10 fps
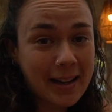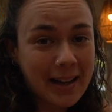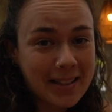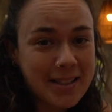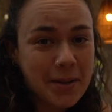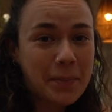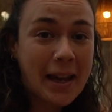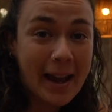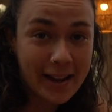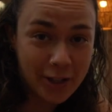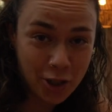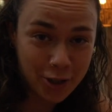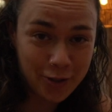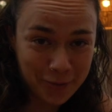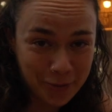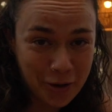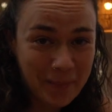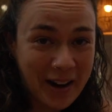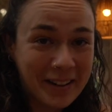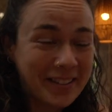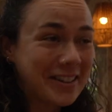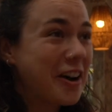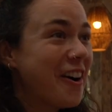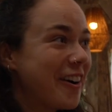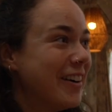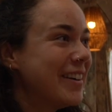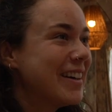get some cash for buying the car.